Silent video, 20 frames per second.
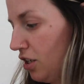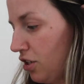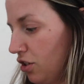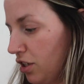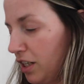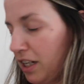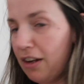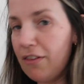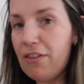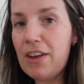
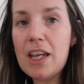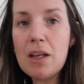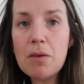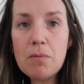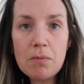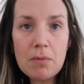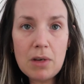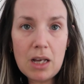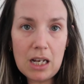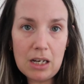to give
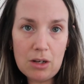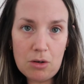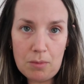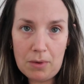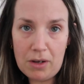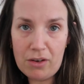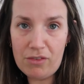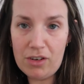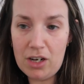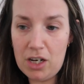him a little
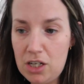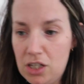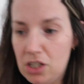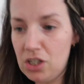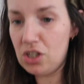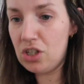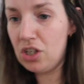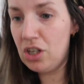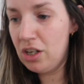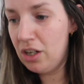bit of
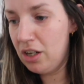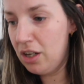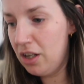lunch.